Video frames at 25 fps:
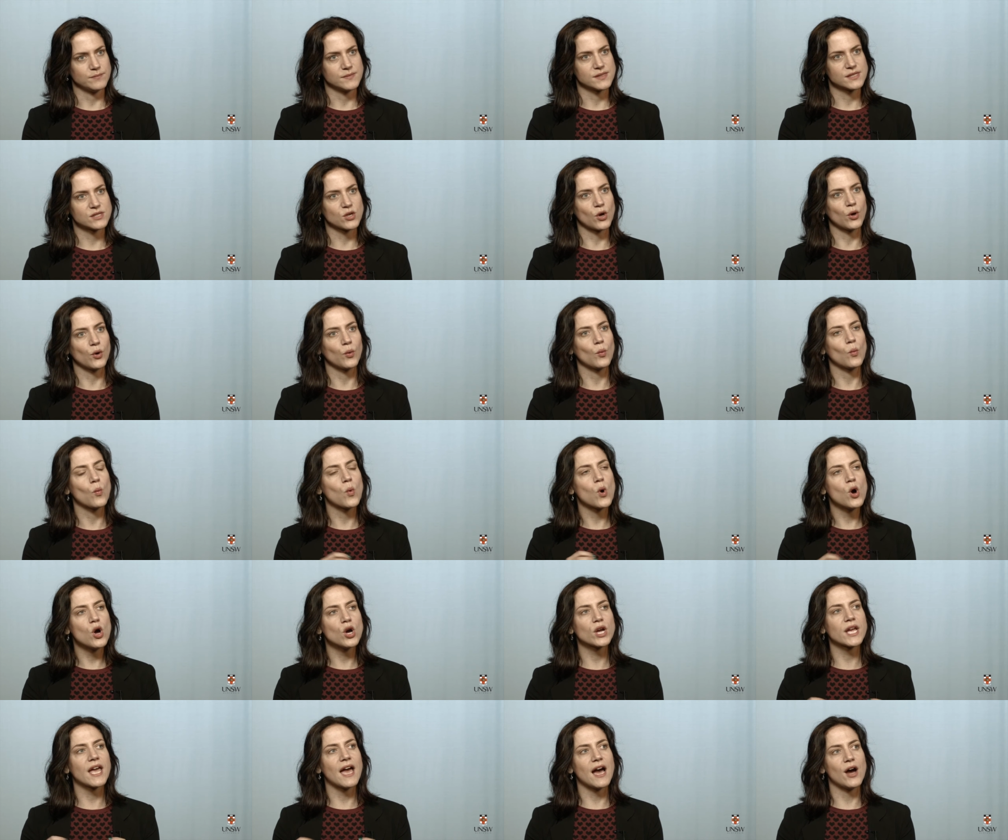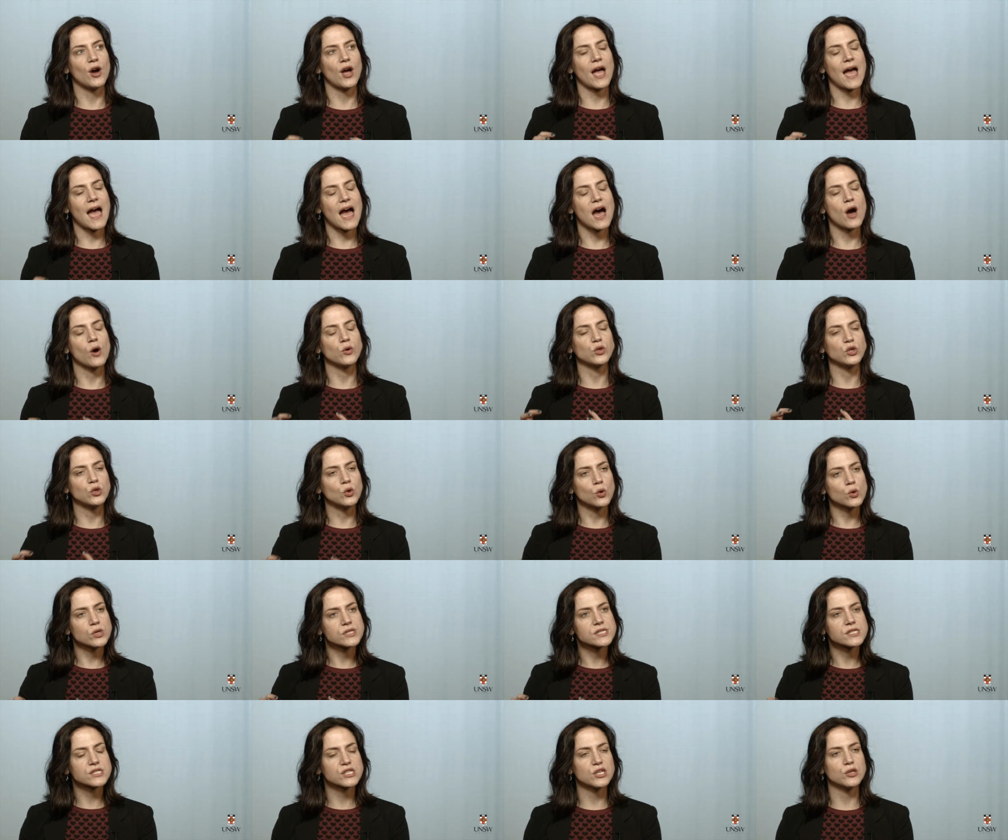So work out how
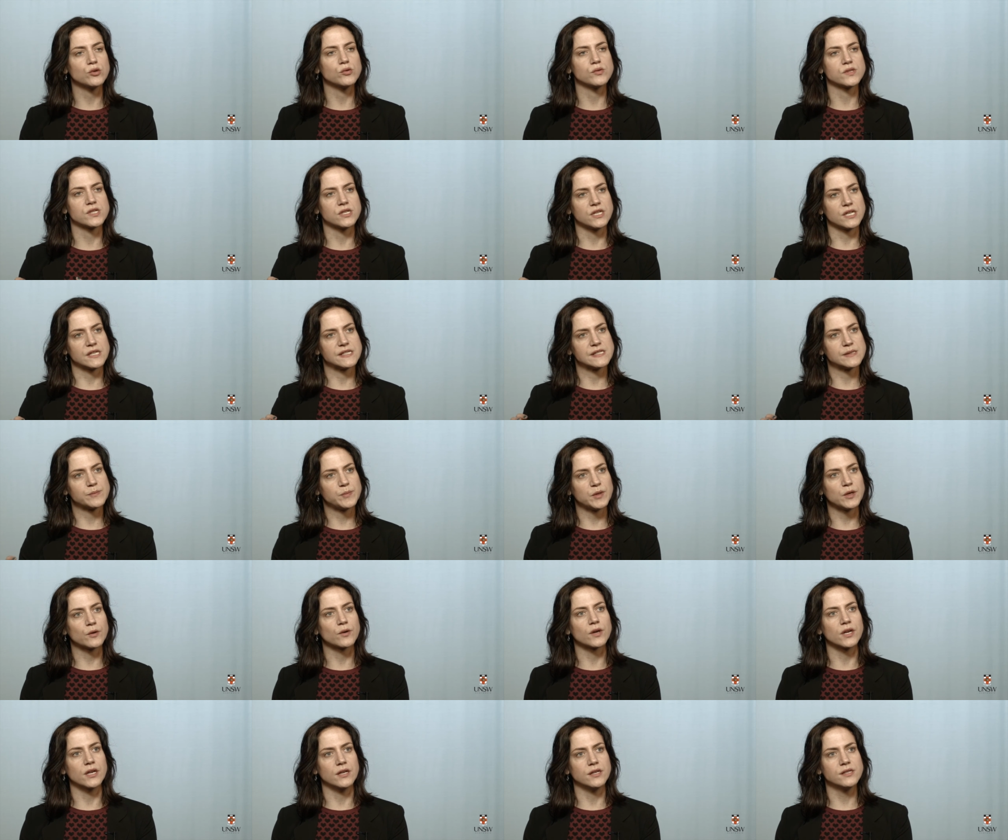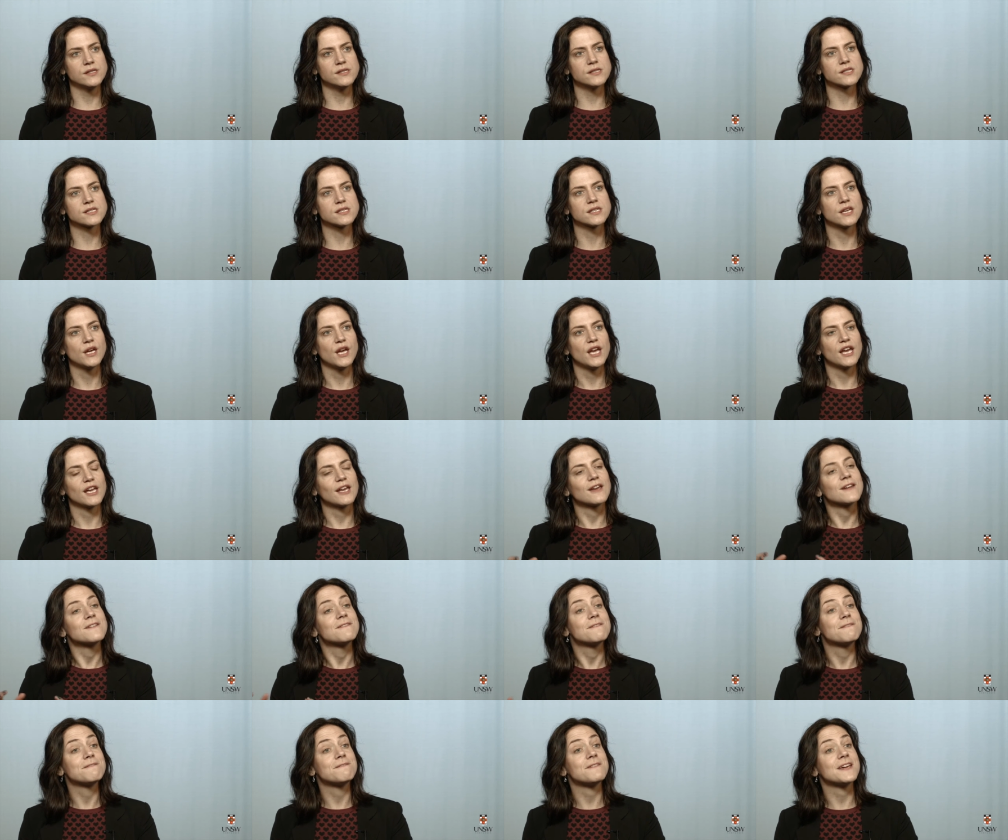your skills and experience
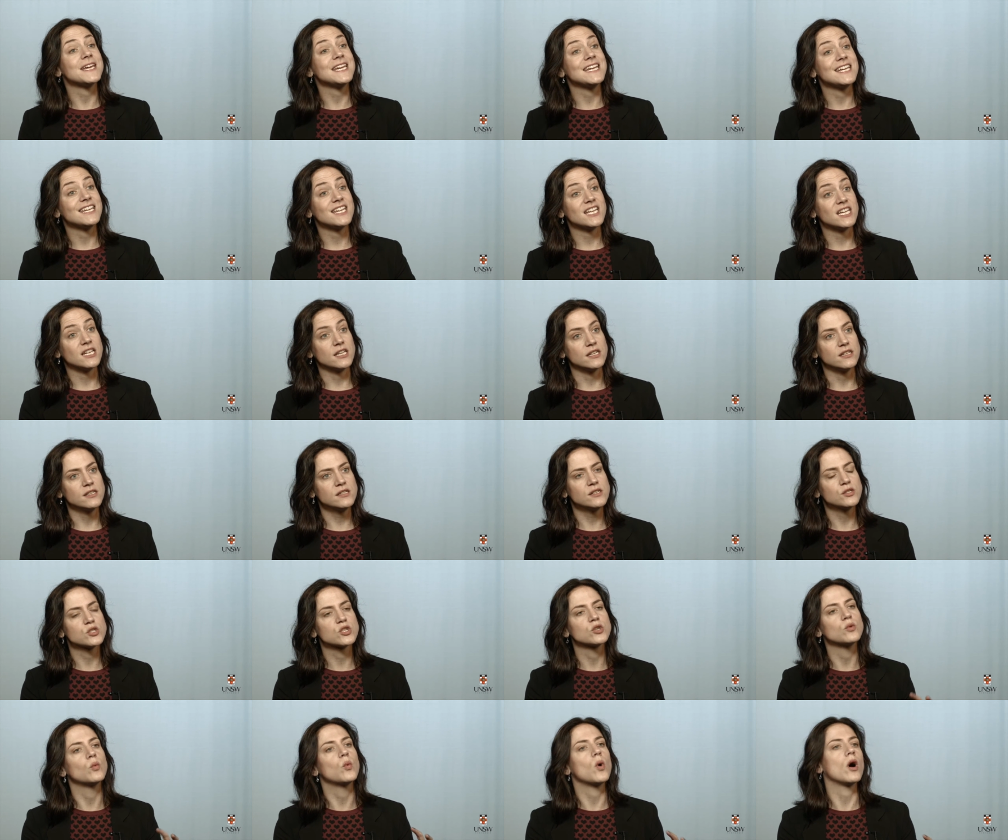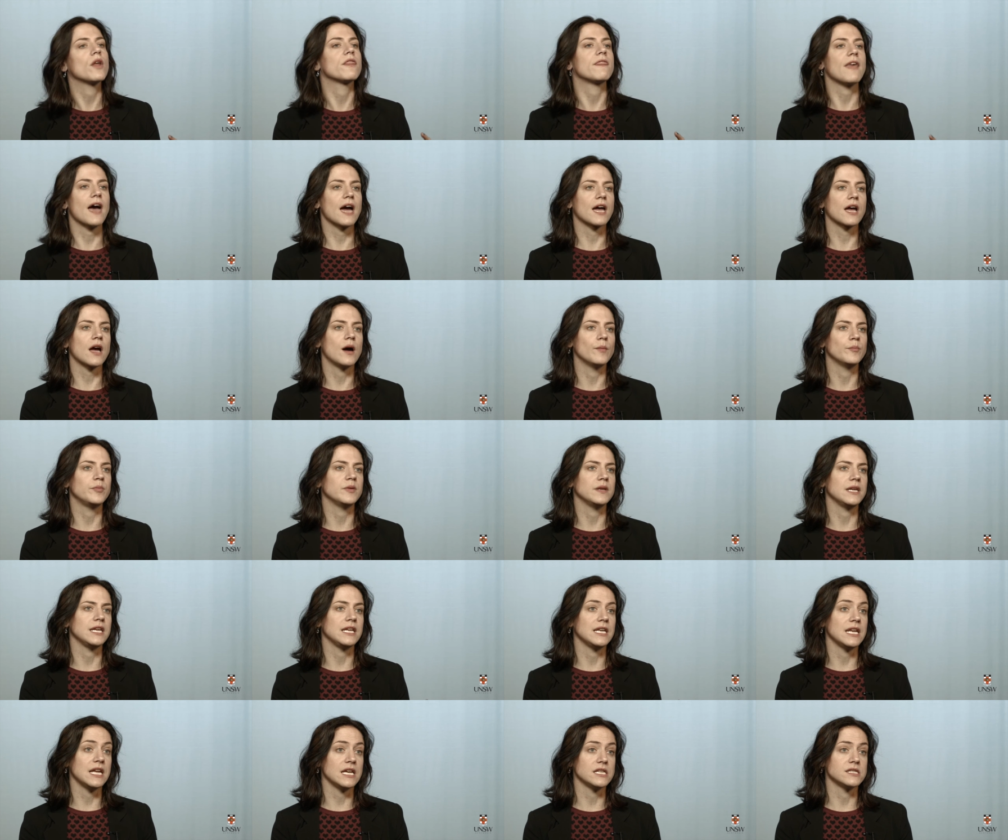can feed in to what that
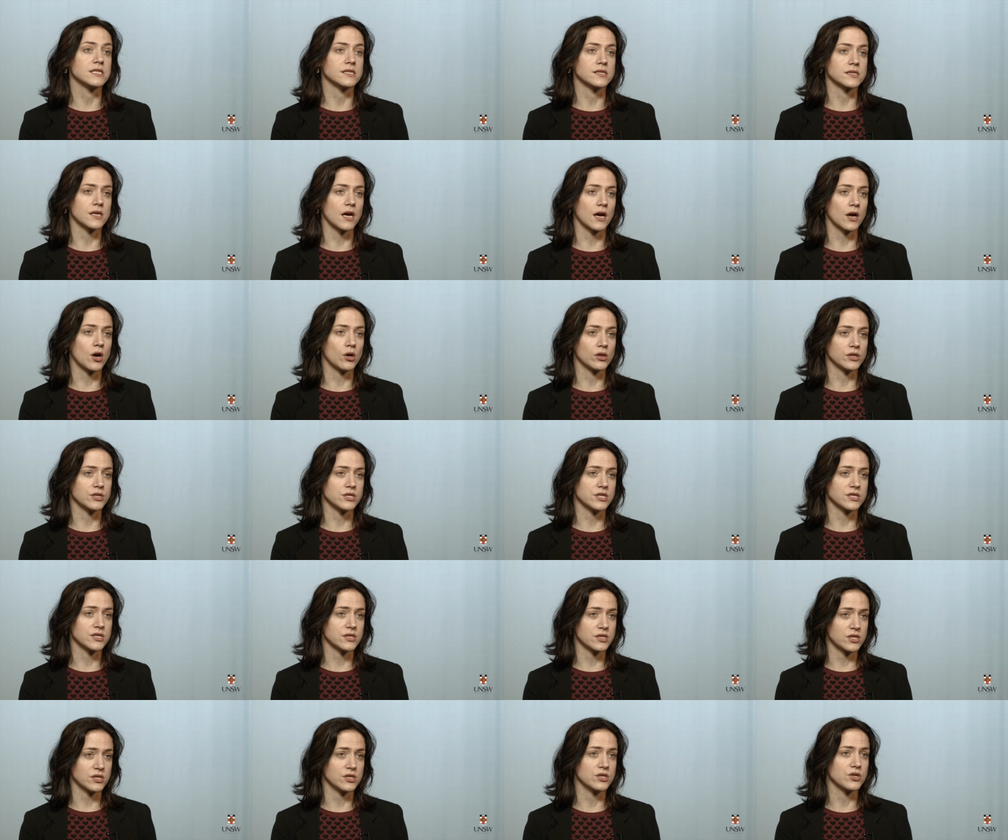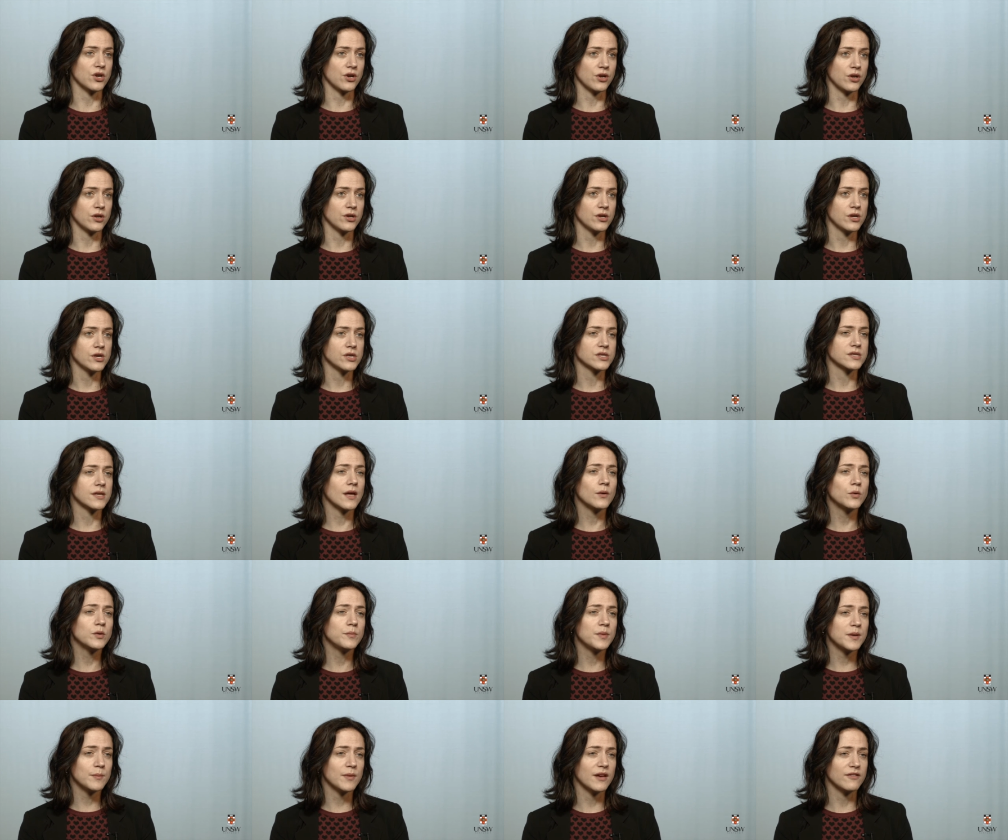company needs a psychologist to do. So that
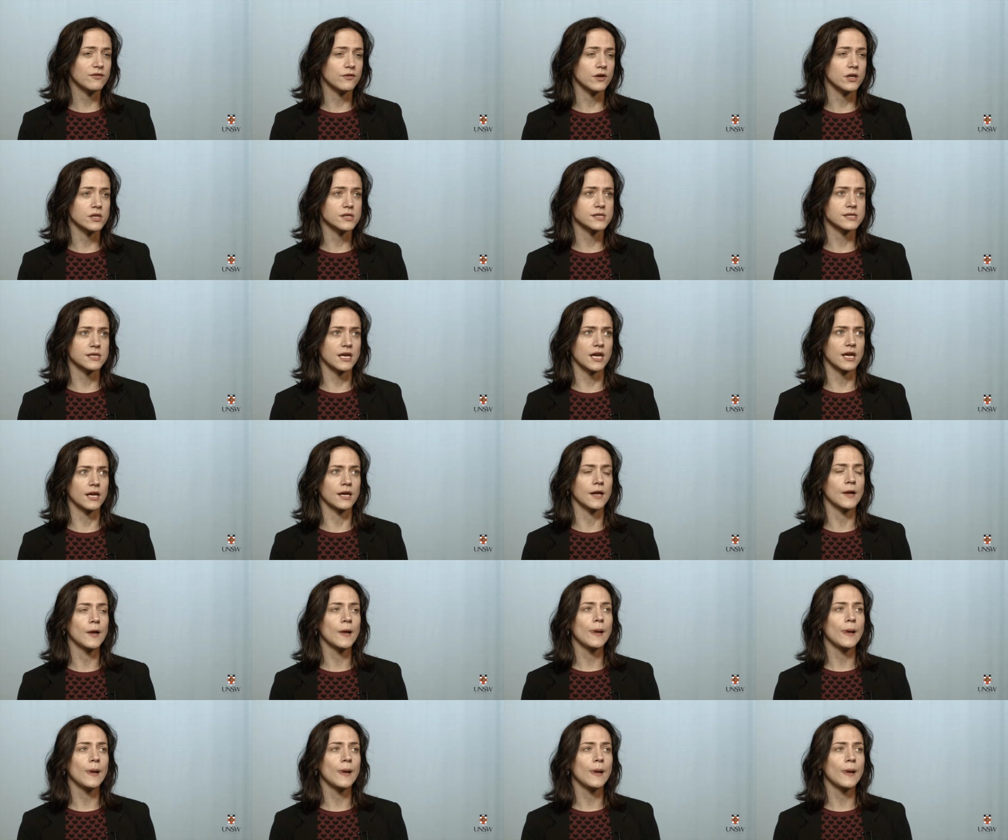would be my first thing.